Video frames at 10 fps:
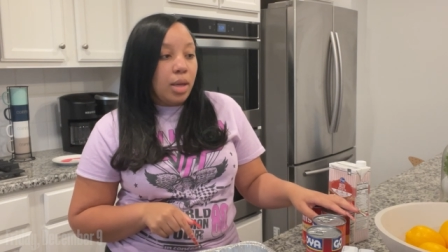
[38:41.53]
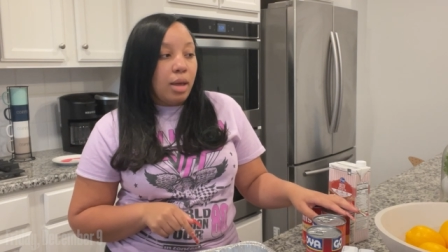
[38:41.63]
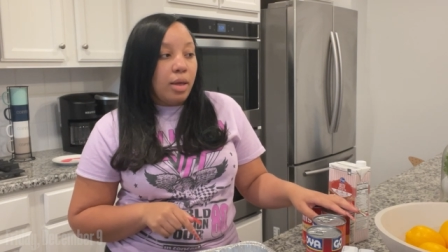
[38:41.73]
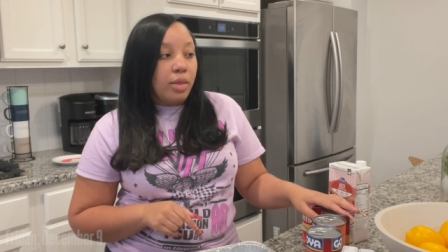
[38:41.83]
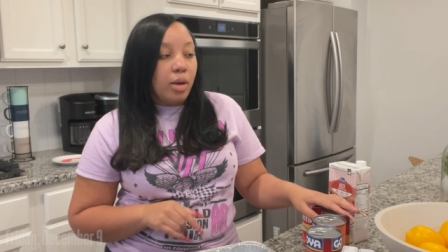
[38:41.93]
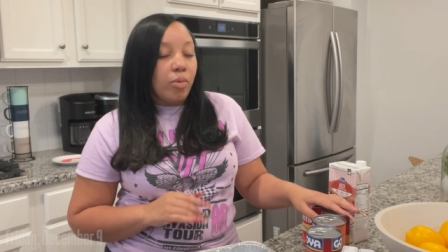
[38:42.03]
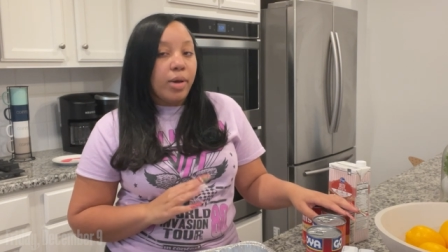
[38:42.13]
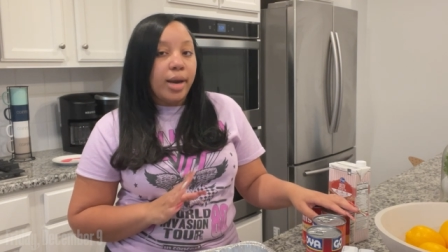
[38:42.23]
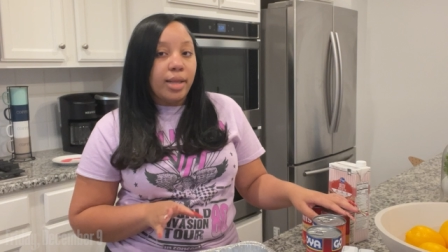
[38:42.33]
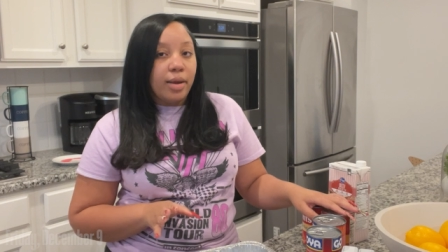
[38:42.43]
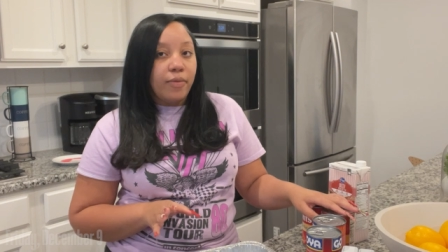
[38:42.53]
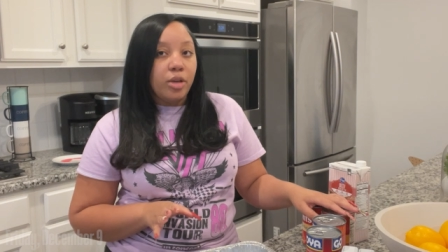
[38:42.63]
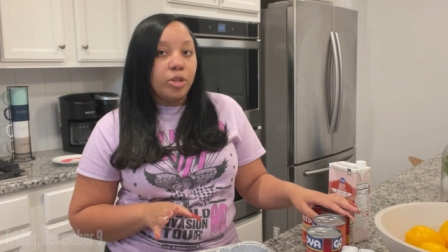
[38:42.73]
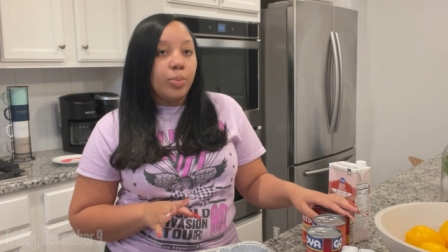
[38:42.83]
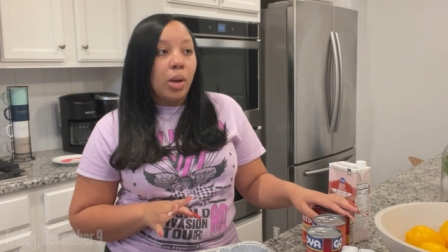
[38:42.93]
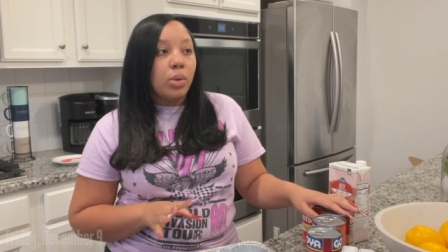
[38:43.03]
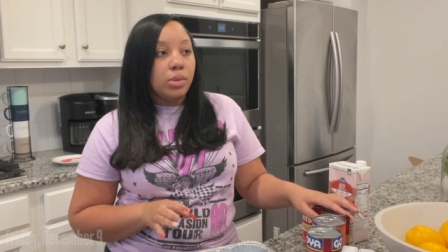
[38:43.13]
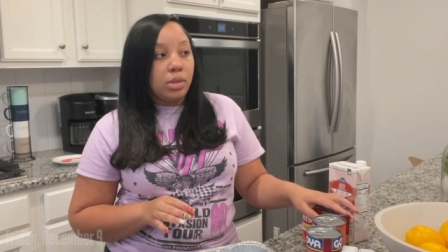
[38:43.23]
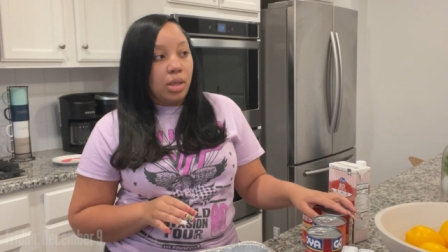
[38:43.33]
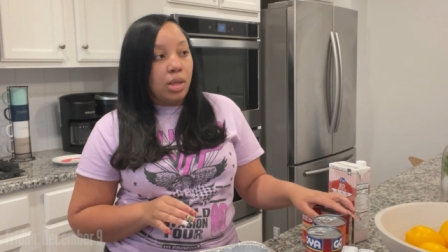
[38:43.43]
And then right after I finish
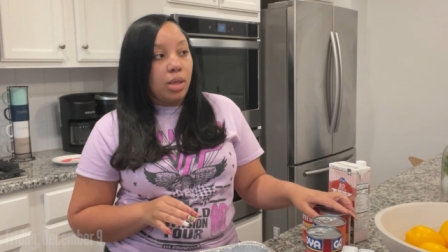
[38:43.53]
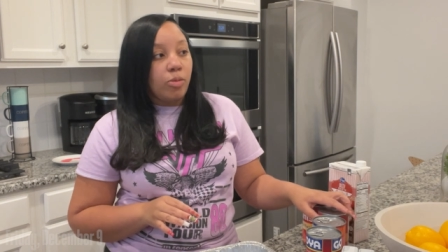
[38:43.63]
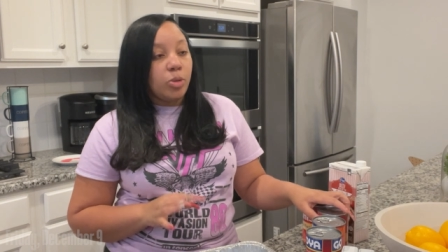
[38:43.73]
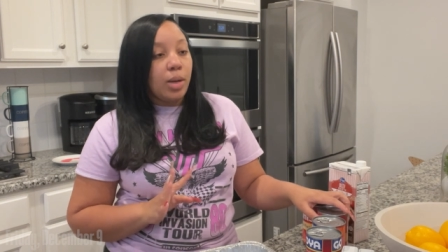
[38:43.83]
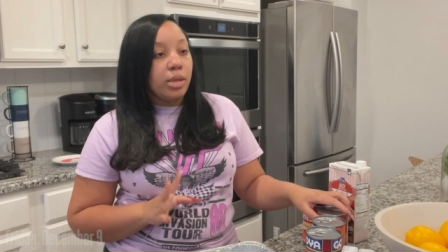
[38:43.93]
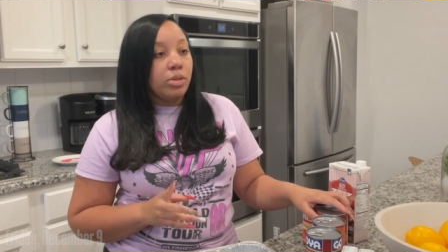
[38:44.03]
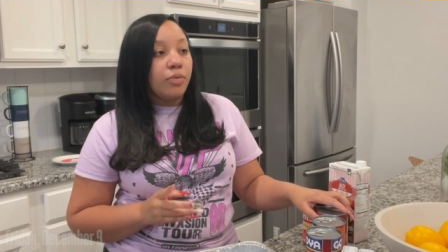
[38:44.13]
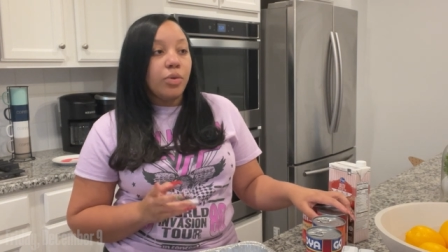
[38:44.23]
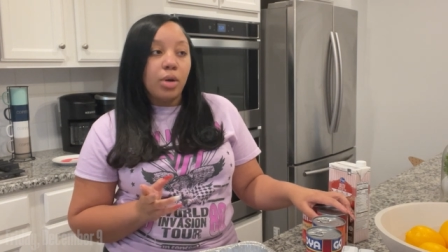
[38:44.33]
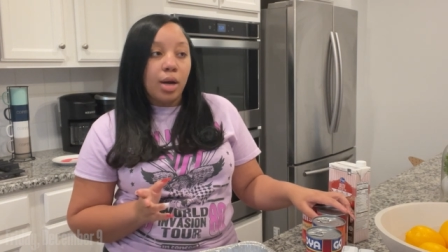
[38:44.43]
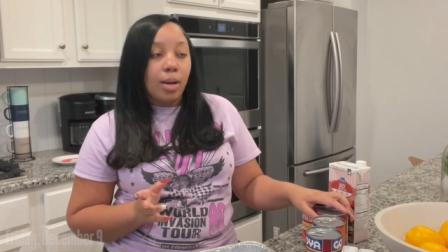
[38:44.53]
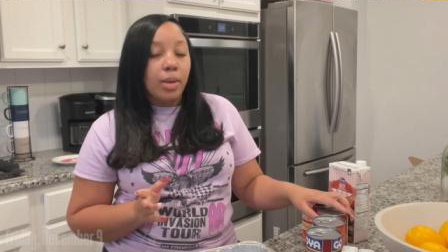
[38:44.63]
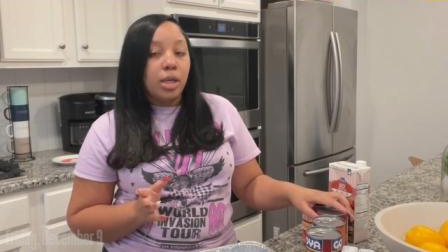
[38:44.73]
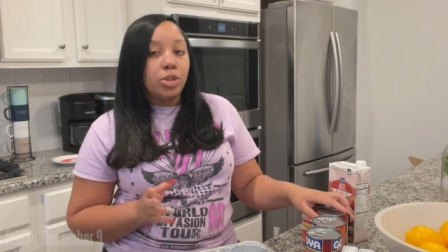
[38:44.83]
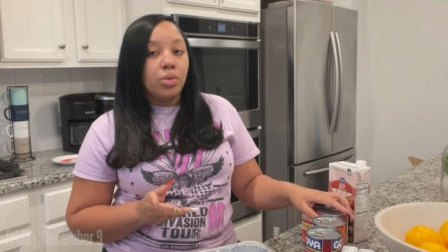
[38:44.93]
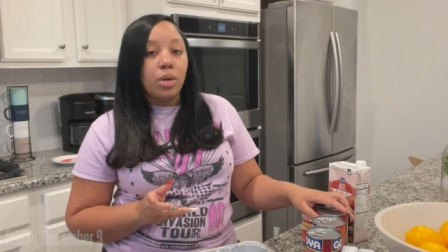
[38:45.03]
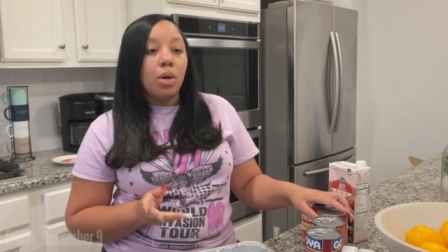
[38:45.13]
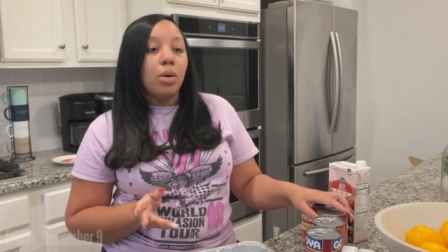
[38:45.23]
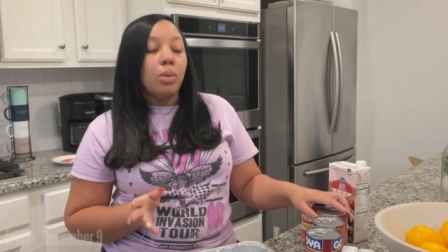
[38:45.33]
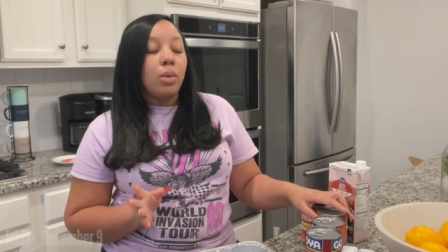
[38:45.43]
posting, responding to a few comments, you
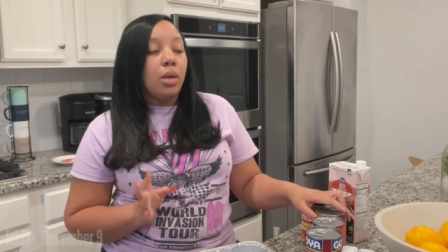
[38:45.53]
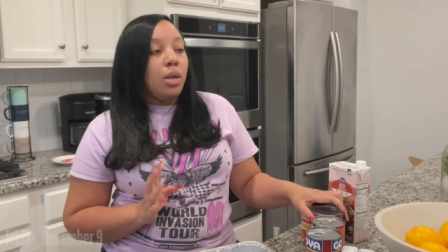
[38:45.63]
know,